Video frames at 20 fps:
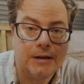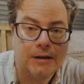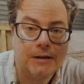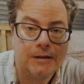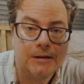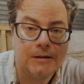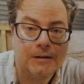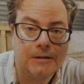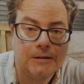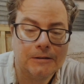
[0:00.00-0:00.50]

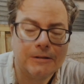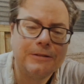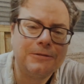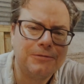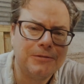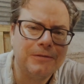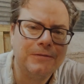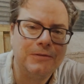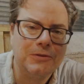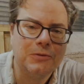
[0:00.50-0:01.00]

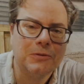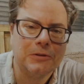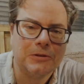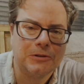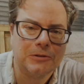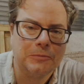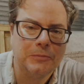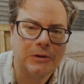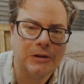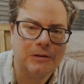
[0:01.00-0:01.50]
let's review a
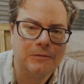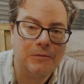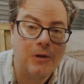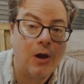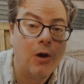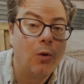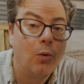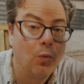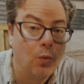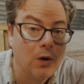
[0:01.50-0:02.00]
little bit.
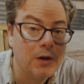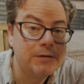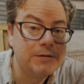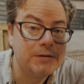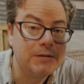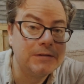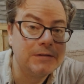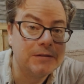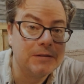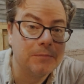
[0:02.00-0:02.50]
Was
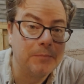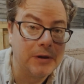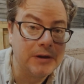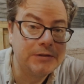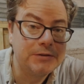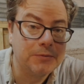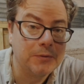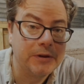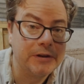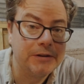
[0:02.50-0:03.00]
this the
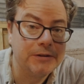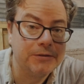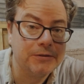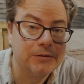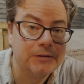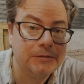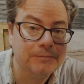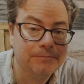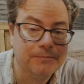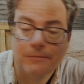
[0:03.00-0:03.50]
best way to
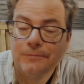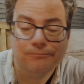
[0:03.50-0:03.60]
do it?